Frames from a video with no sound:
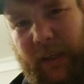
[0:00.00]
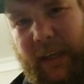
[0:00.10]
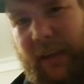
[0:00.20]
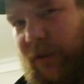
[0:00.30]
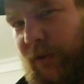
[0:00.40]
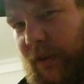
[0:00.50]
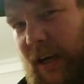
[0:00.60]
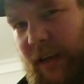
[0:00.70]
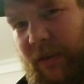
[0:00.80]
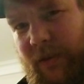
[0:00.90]
your
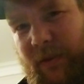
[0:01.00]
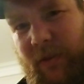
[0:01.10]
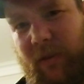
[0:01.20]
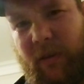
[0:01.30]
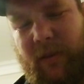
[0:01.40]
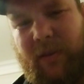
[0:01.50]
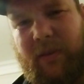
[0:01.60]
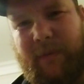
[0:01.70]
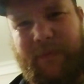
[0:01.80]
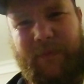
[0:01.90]
nut
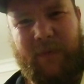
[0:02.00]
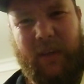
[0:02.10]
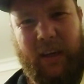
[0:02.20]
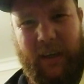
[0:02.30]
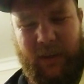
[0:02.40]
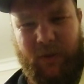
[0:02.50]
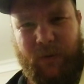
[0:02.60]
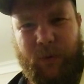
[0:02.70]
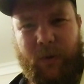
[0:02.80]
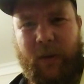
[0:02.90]
slots
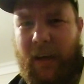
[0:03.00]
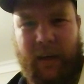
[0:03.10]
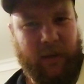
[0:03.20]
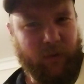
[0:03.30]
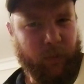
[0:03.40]
sorted out,